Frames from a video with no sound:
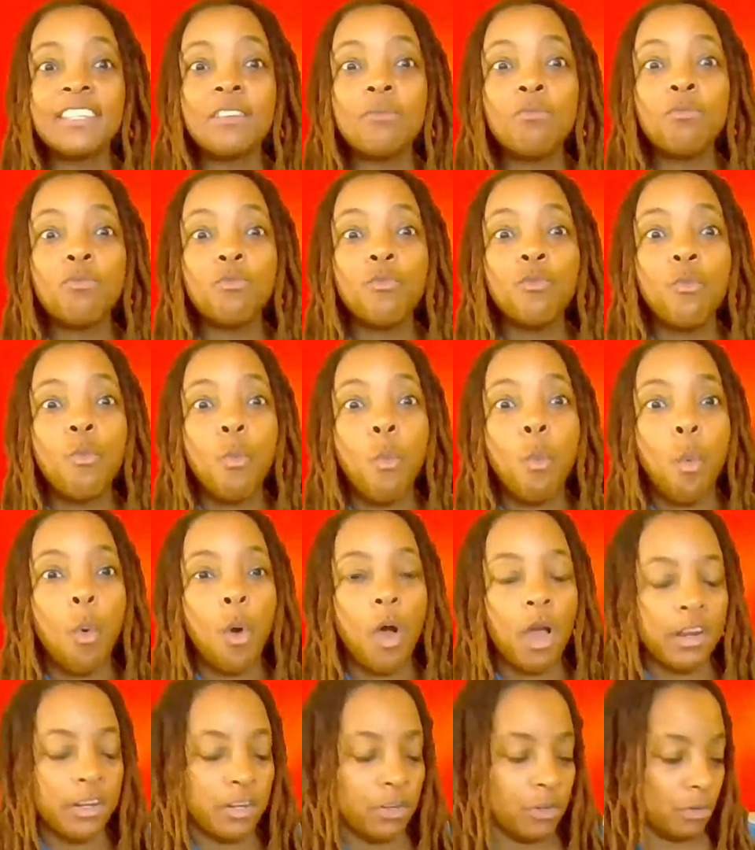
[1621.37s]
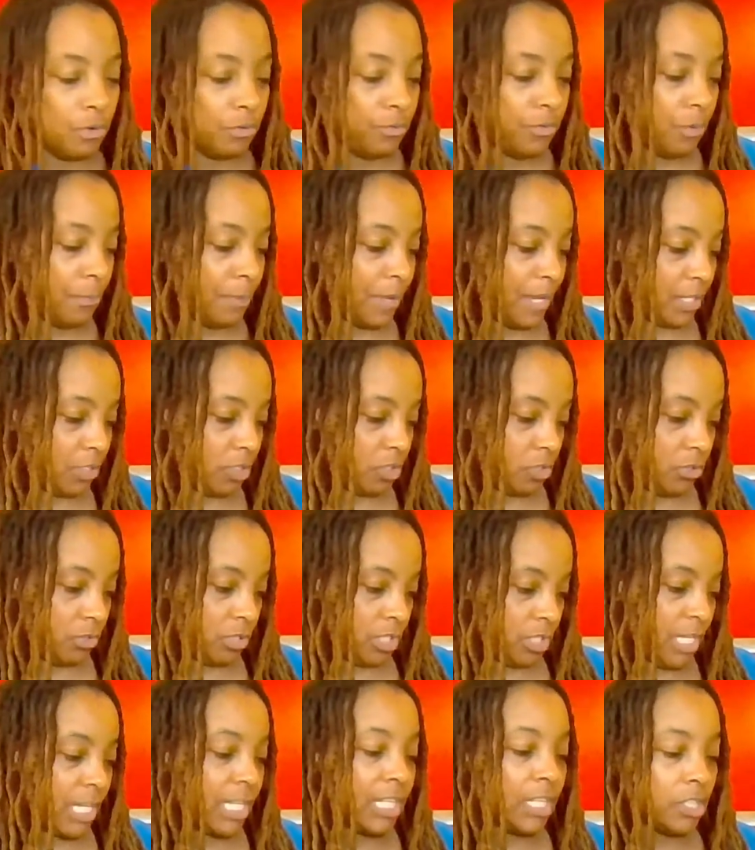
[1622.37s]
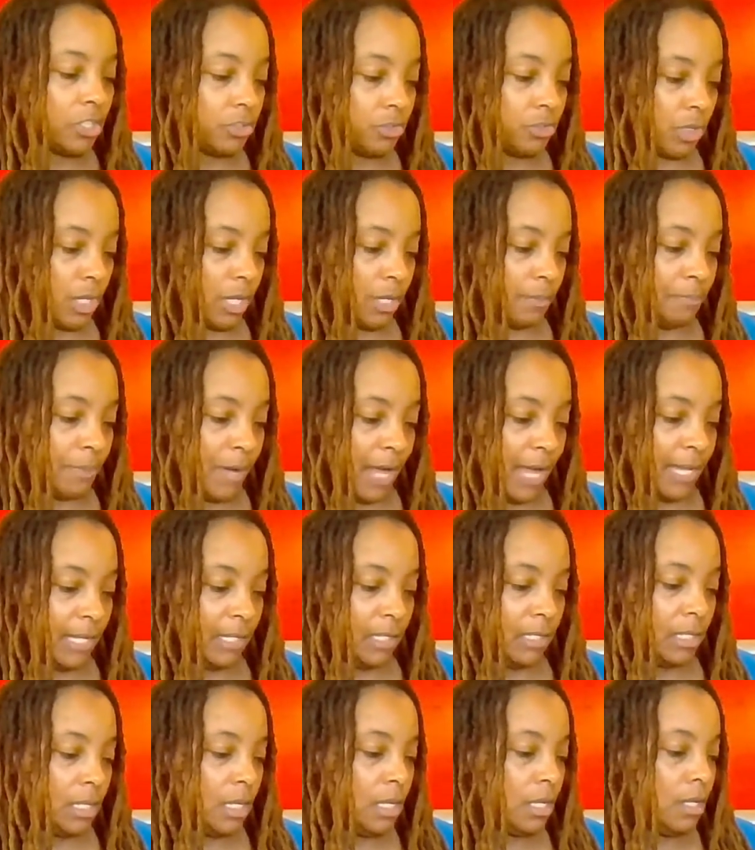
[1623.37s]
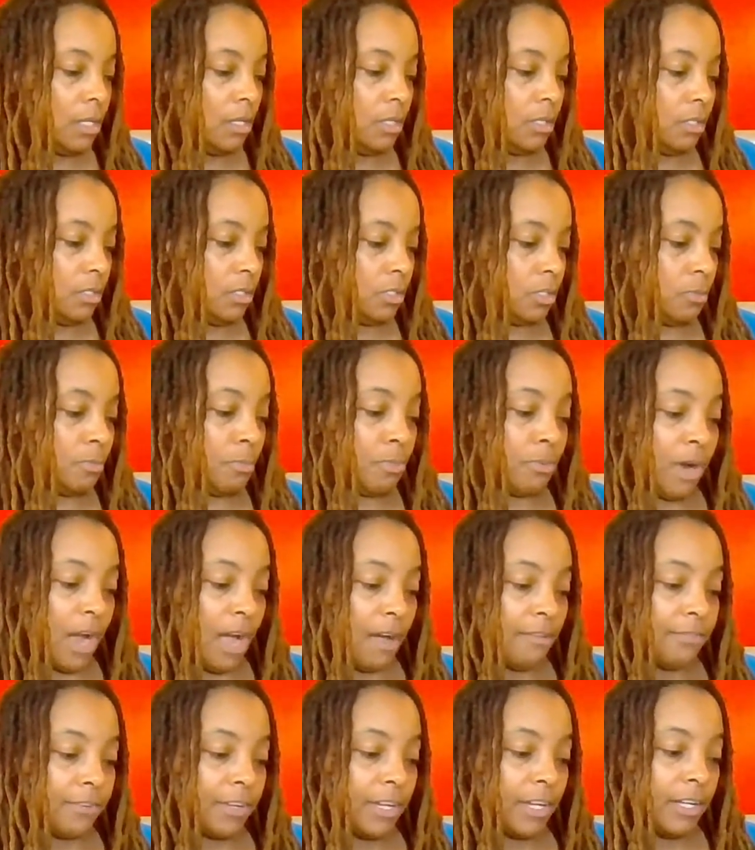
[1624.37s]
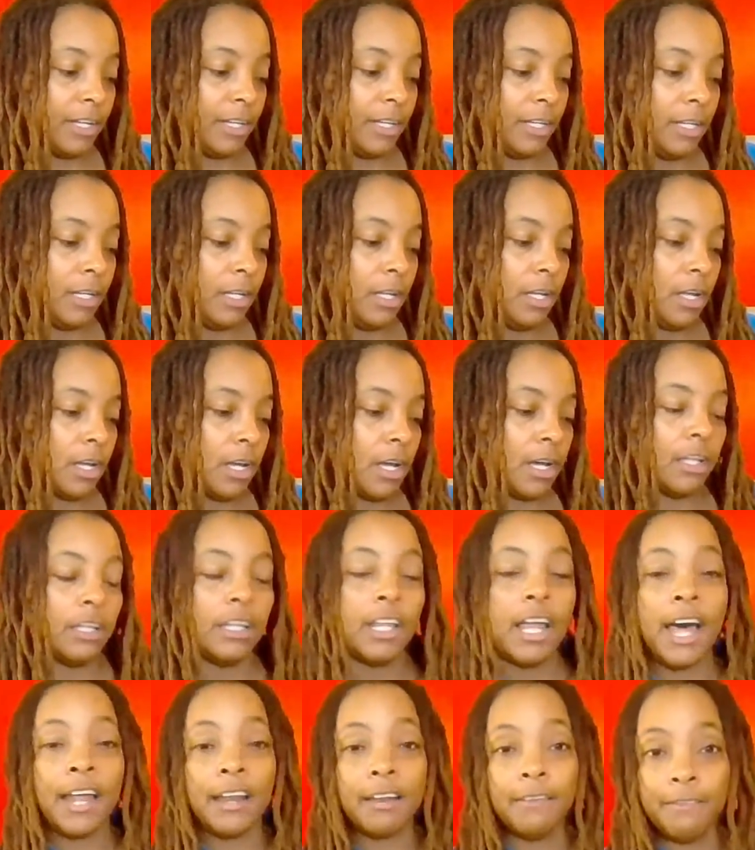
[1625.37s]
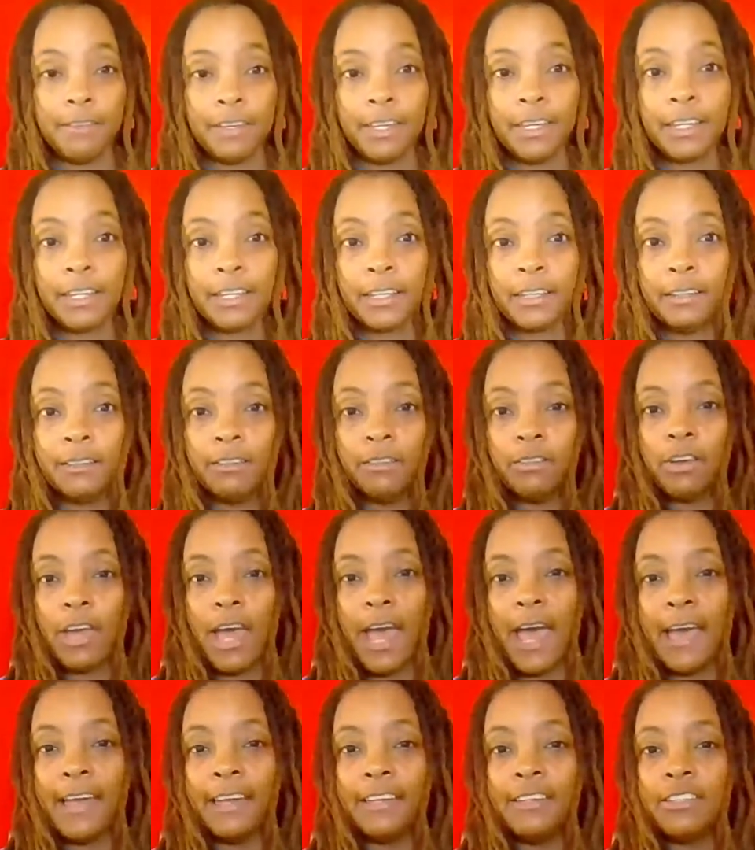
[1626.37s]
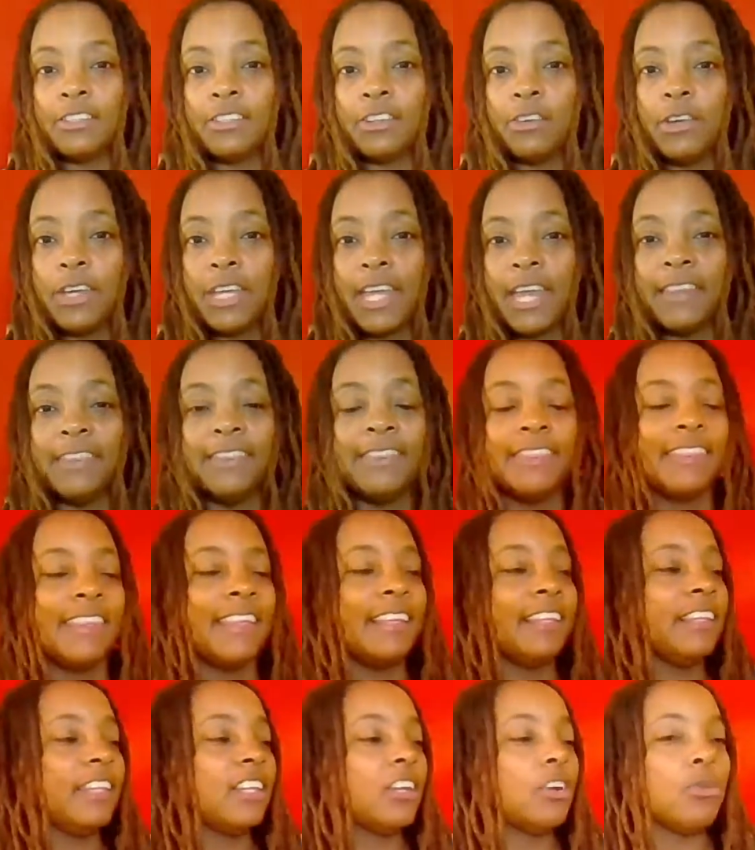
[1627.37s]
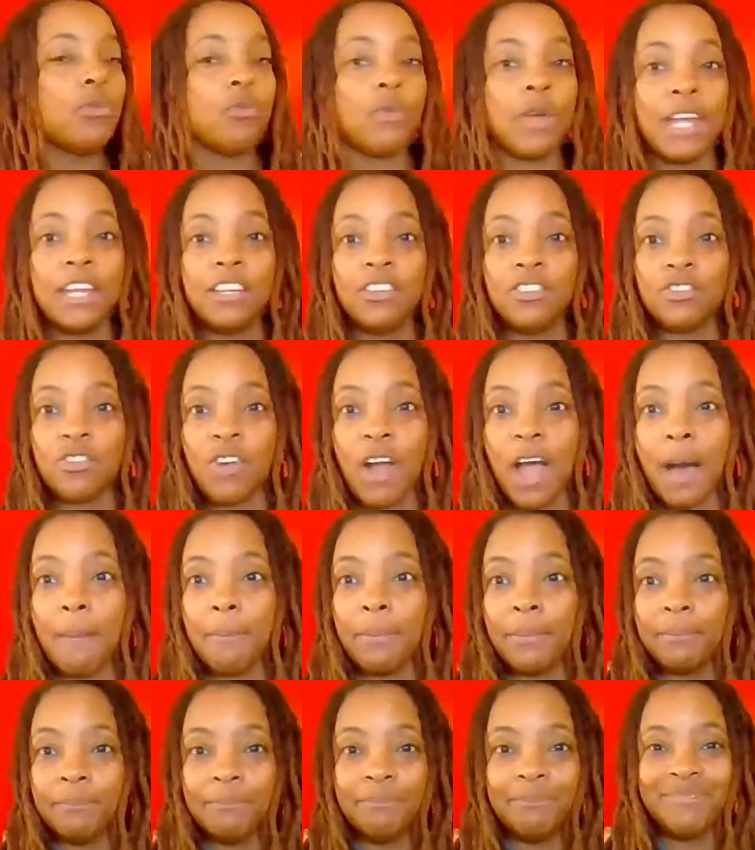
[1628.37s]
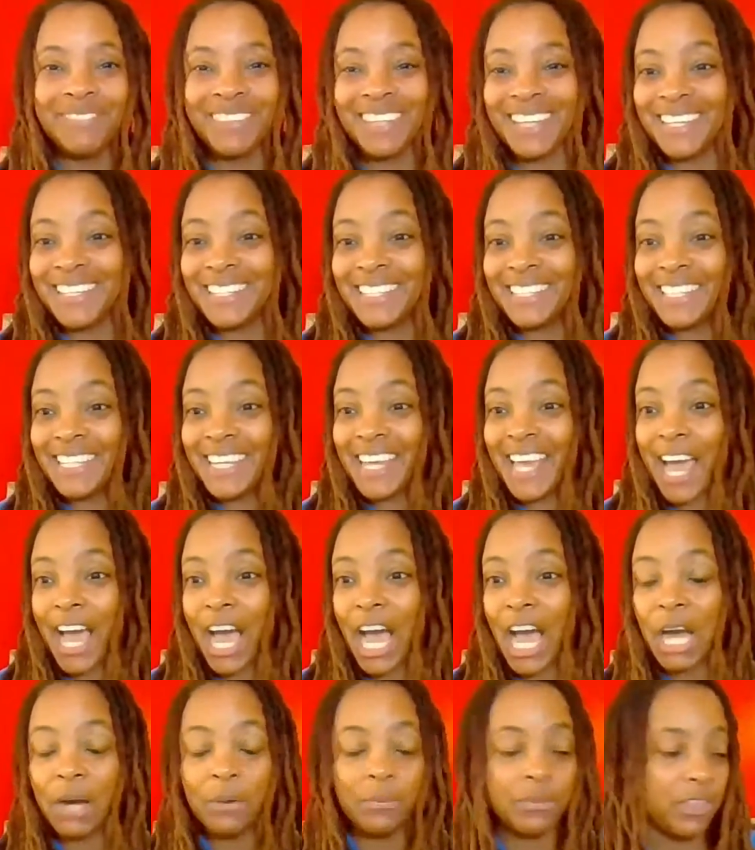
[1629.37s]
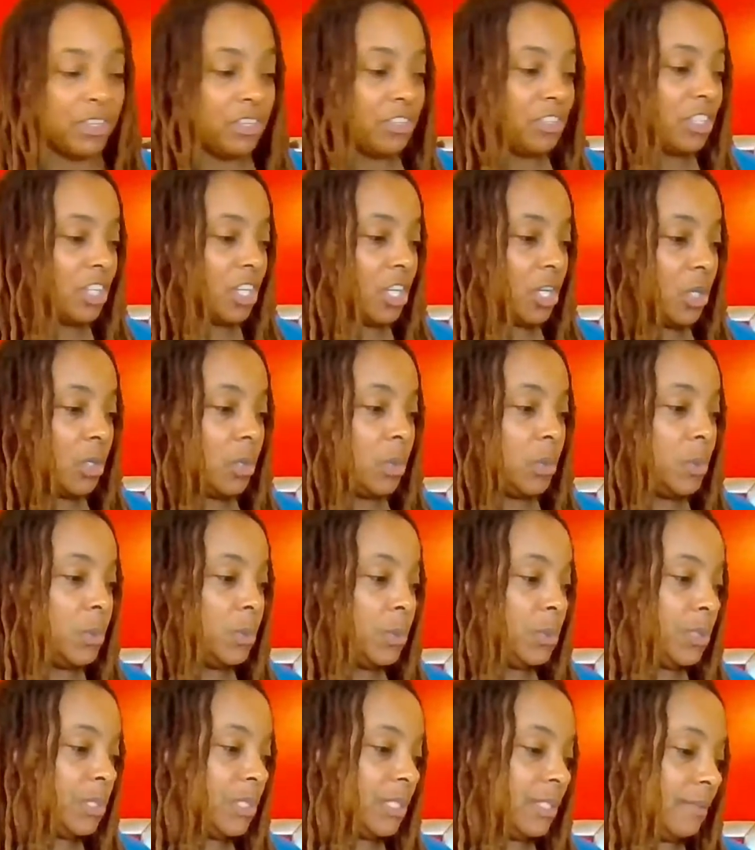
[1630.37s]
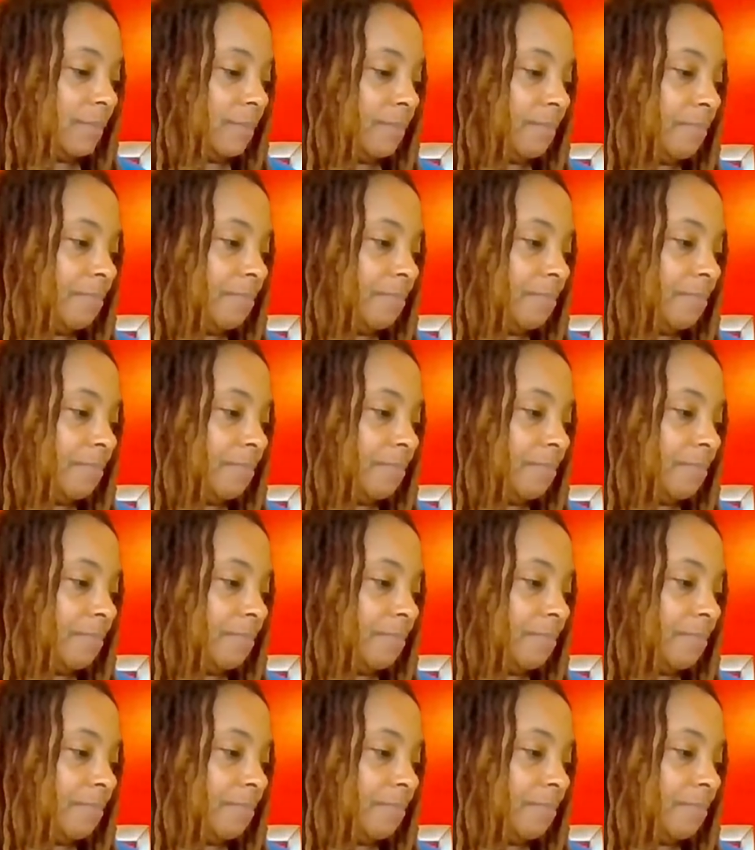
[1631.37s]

has some wonderful pictures illustrated by Dubravka Kalanovic. Okay, so again, The Little Raindrop. Let's see how this goes.